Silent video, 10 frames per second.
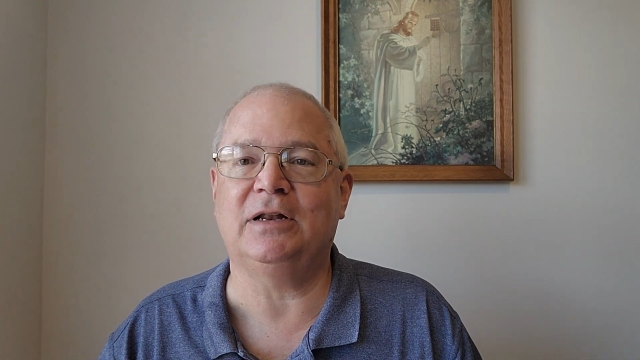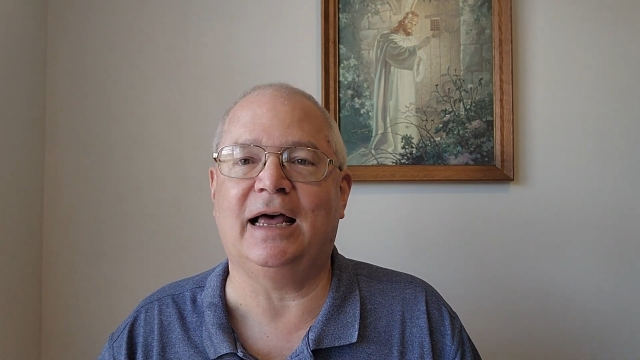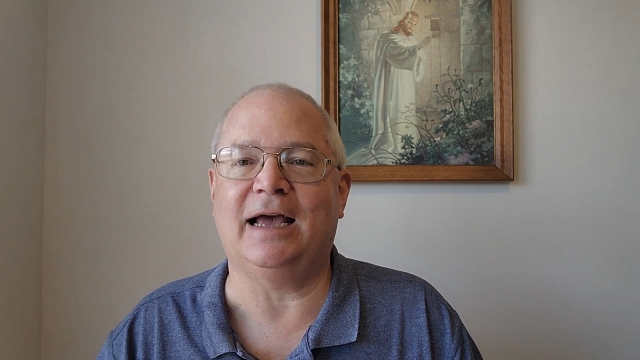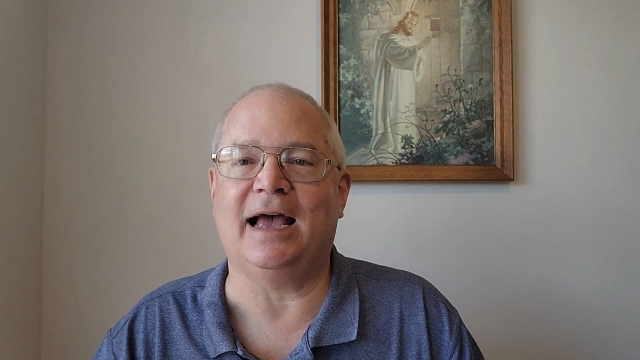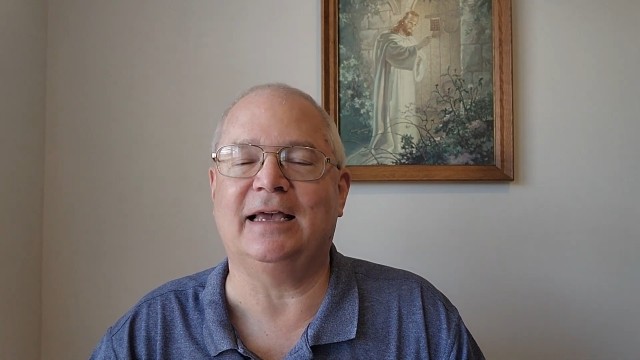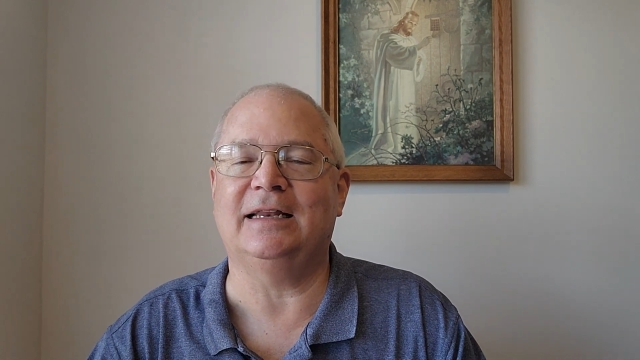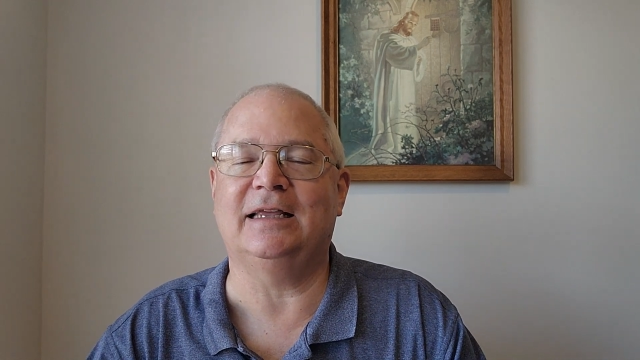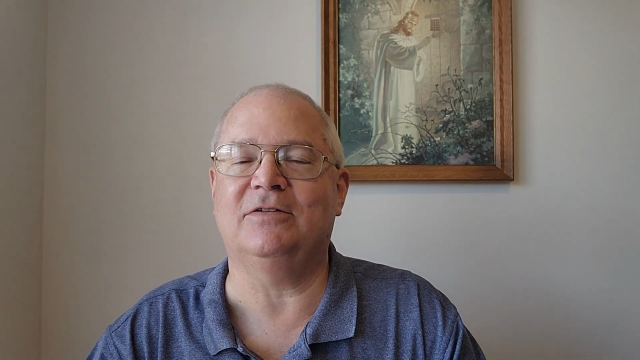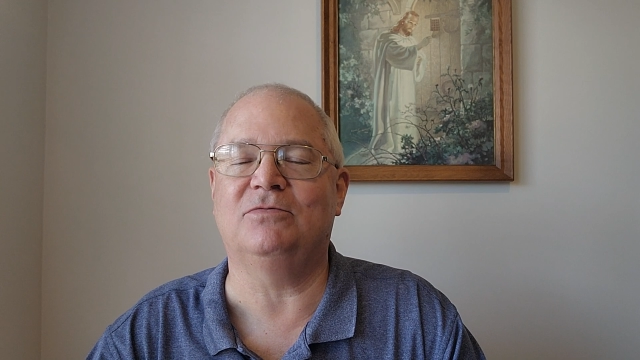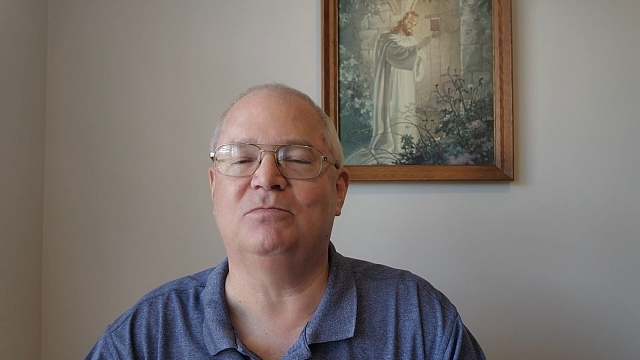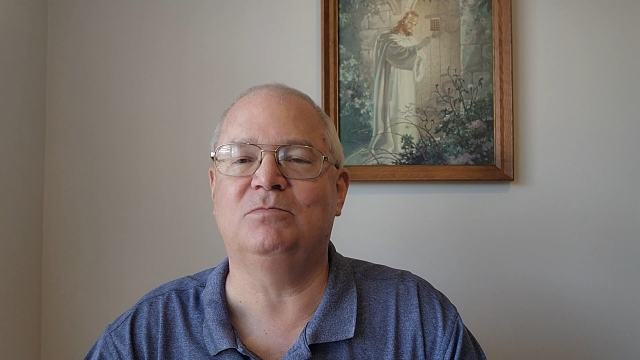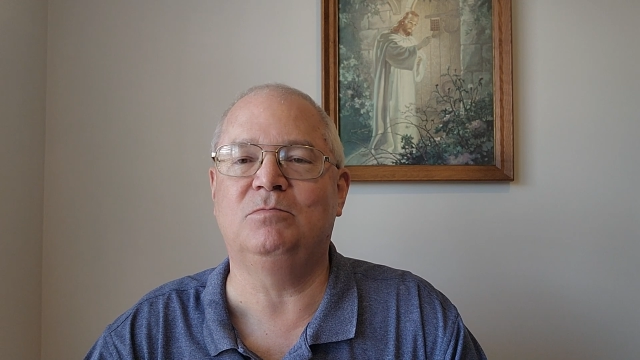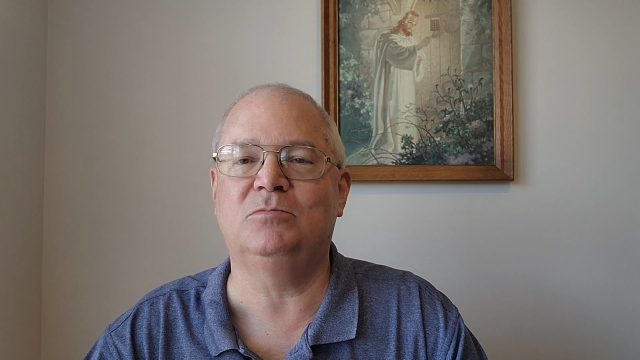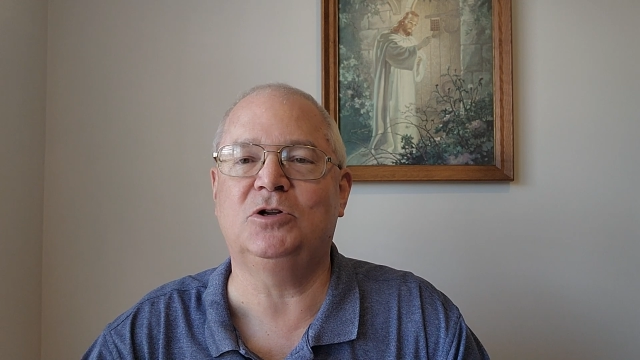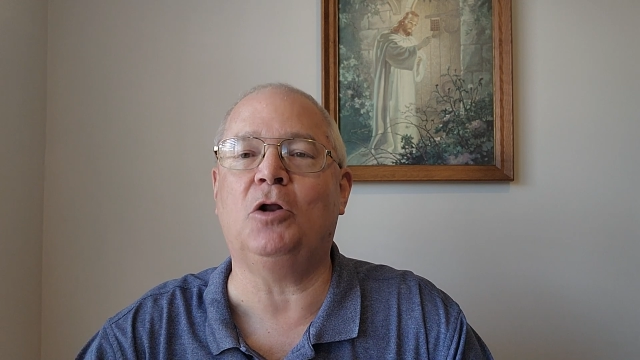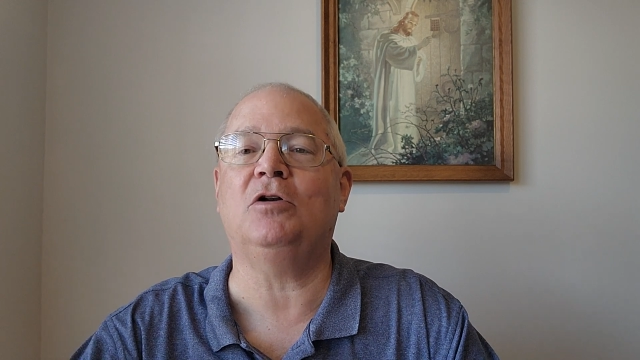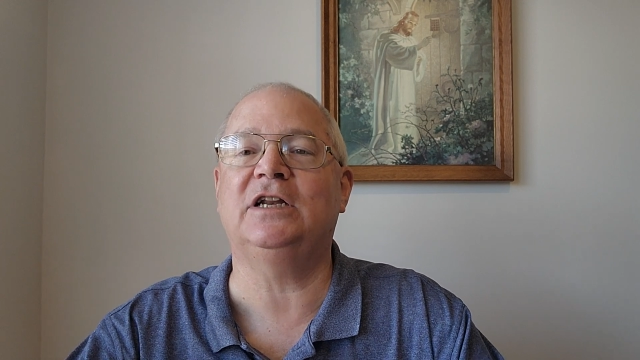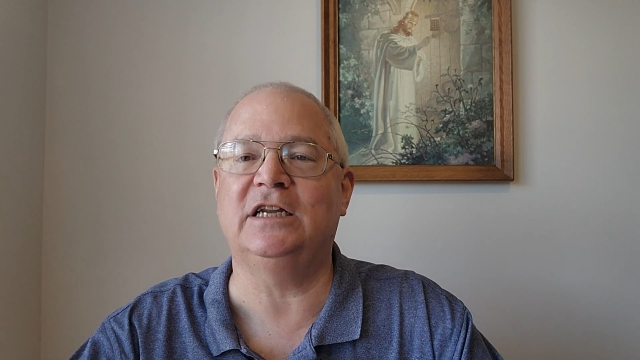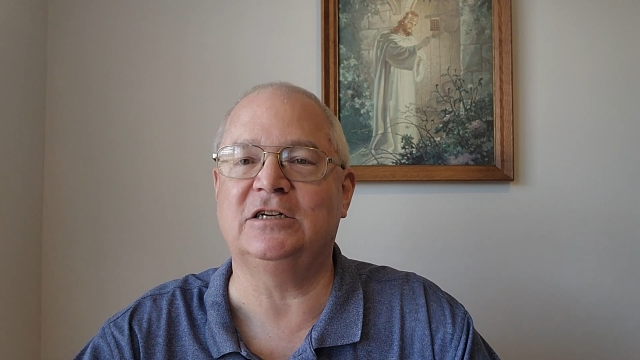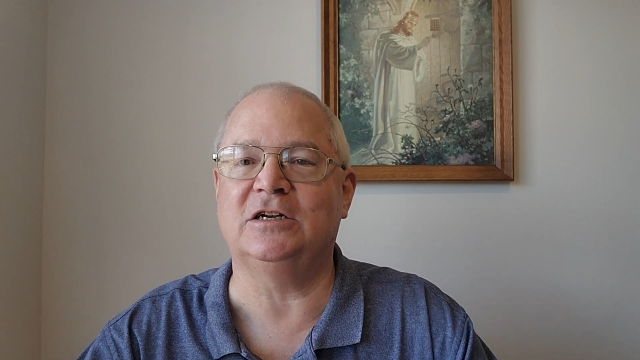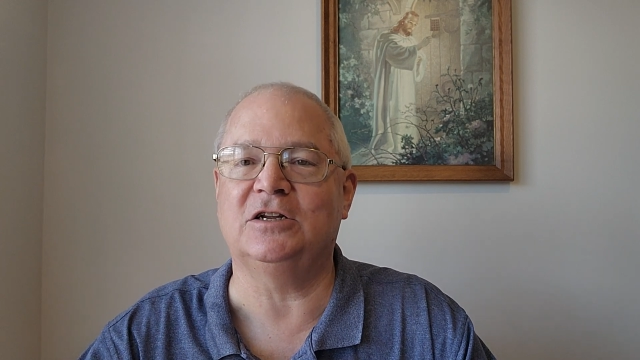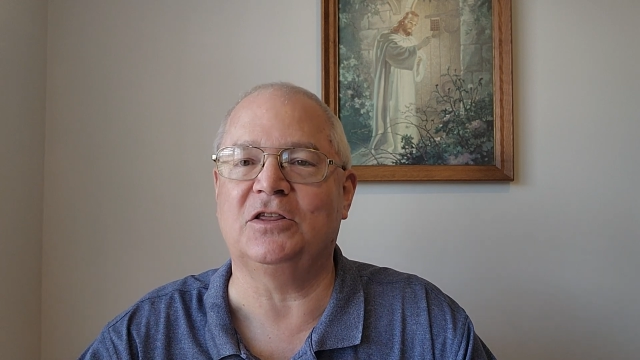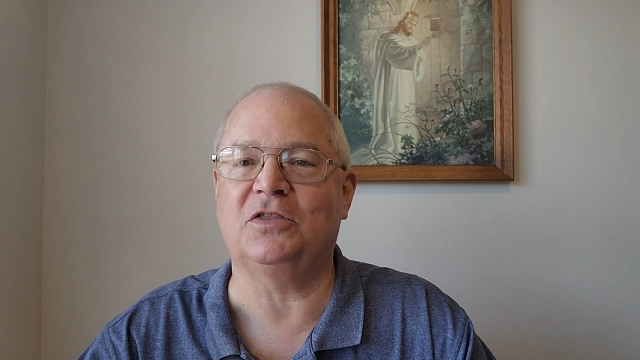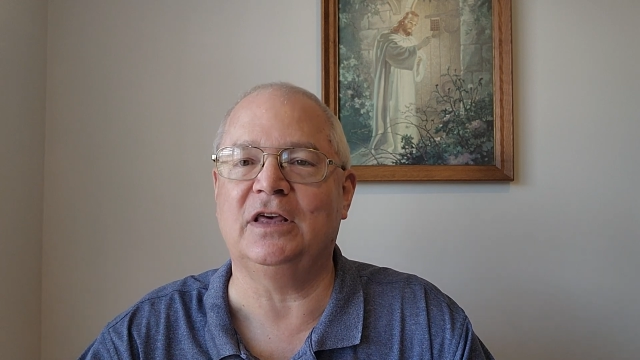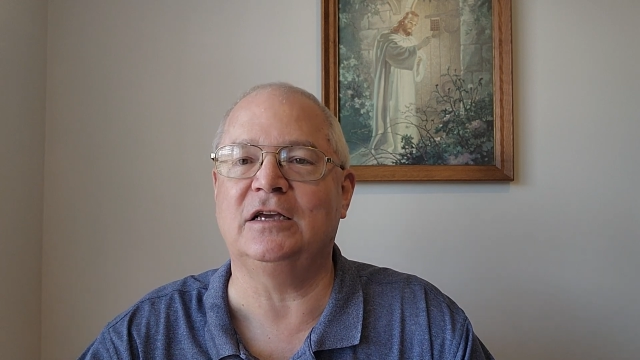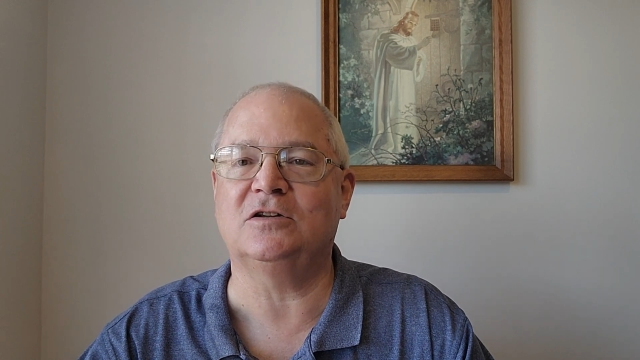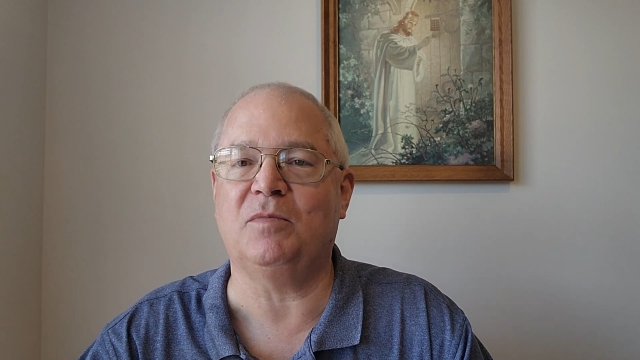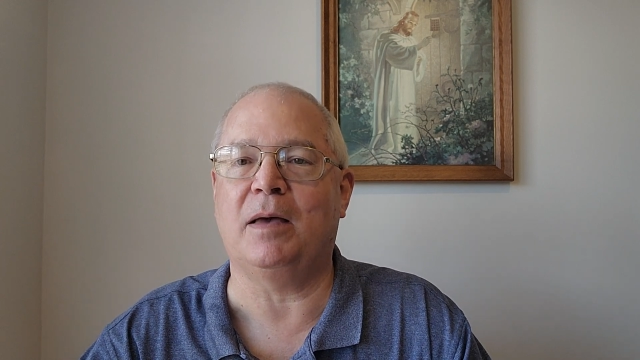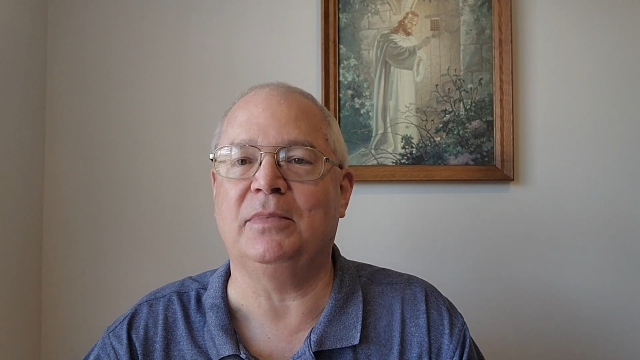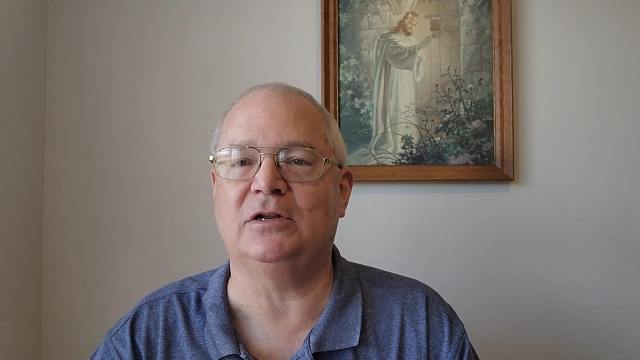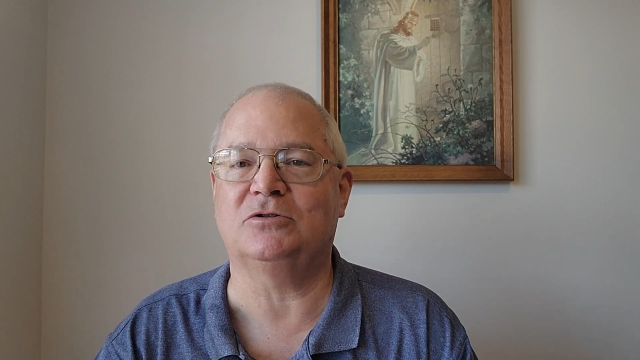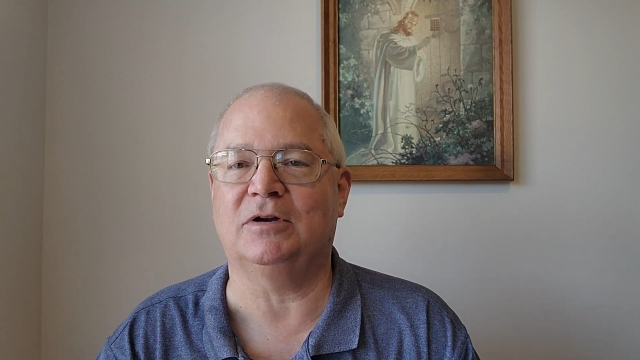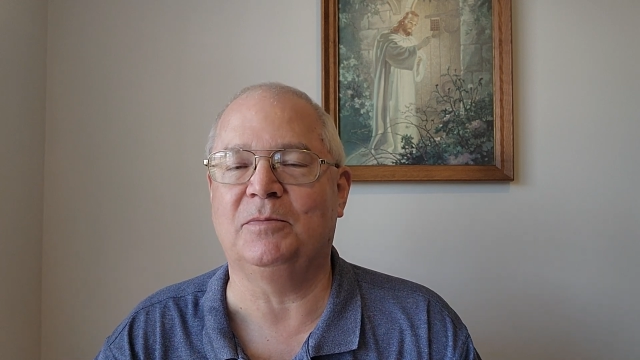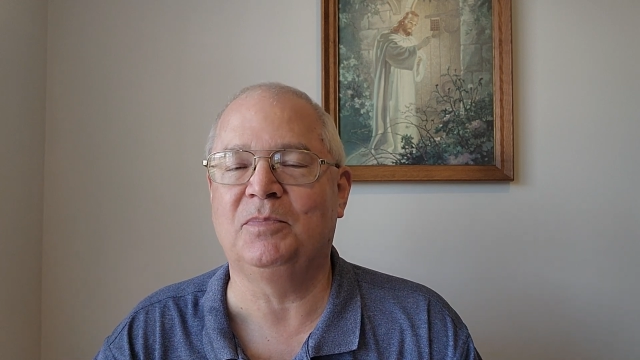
I can give total attention to the things of my ministry.